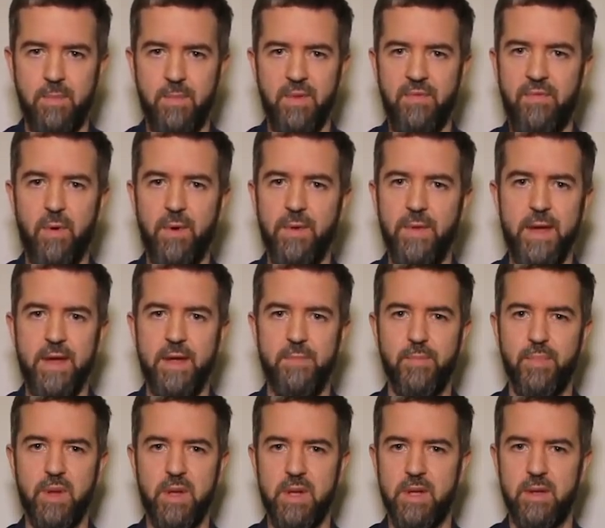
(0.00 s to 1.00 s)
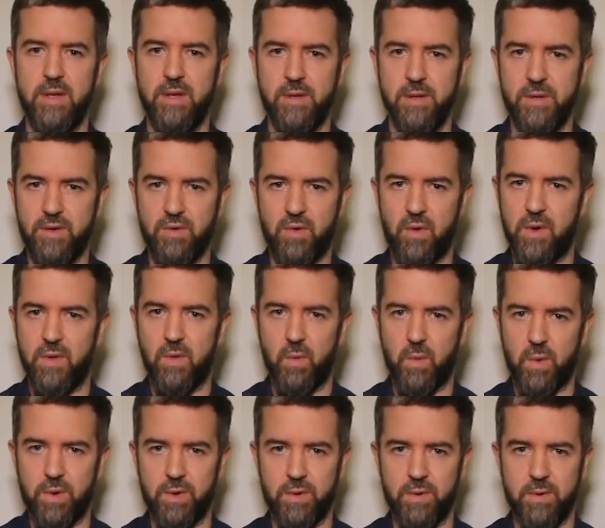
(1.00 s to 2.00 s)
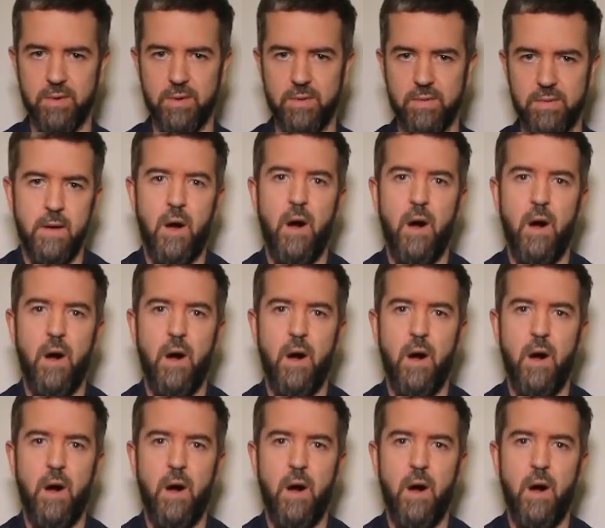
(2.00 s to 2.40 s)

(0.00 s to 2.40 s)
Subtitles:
before they completely destroy the world.